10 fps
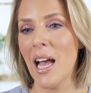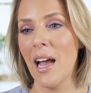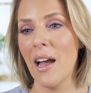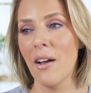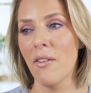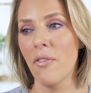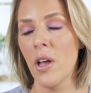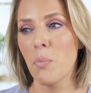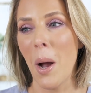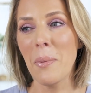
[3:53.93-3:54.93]
I have
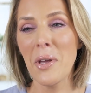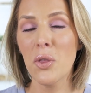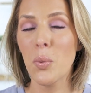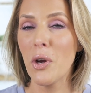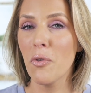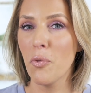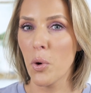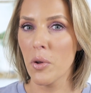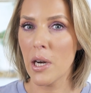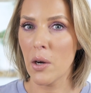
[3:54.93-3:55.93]
probably three or
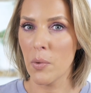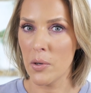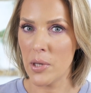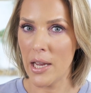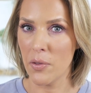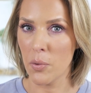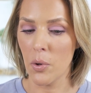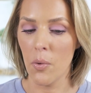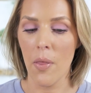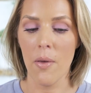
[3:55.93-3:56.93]
four that I rotate
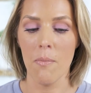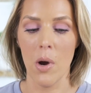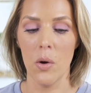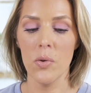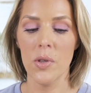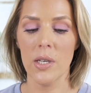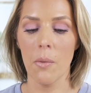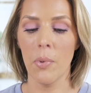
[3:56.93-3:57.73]
through the most,